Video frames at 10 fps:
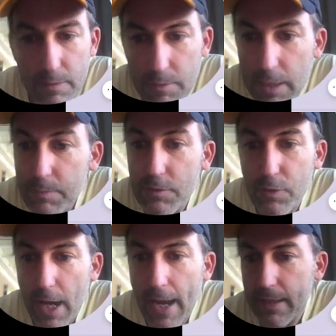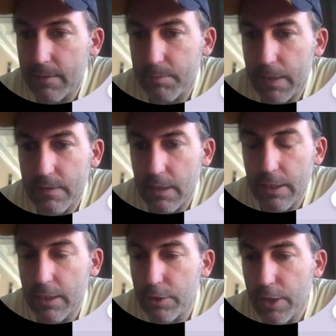Keeps track, basically
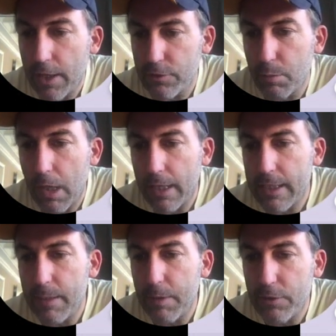an international body keeping